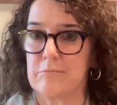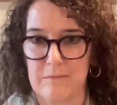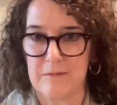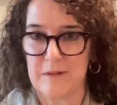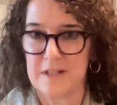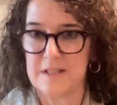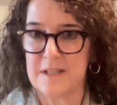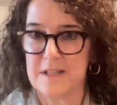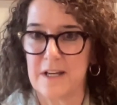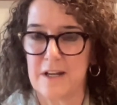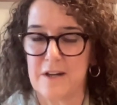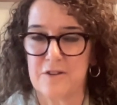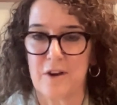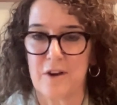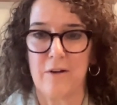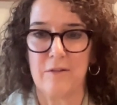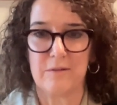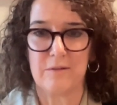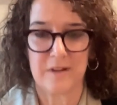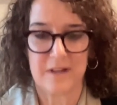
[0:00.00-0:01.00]
Is he an
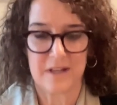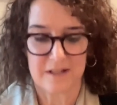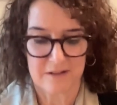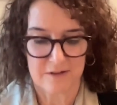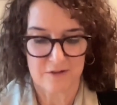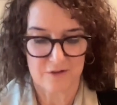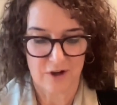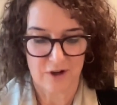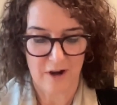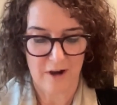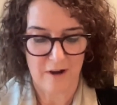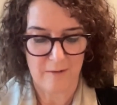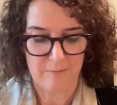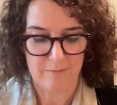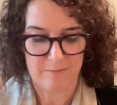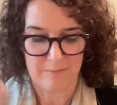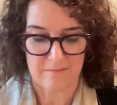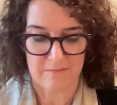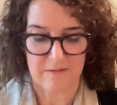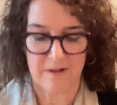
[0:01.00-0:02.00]
adult? He has a job,
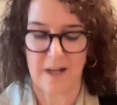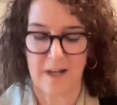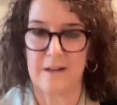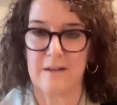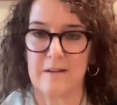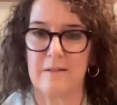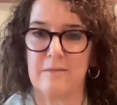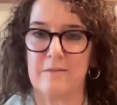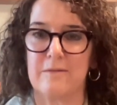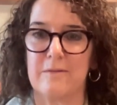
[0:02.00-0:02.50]
got a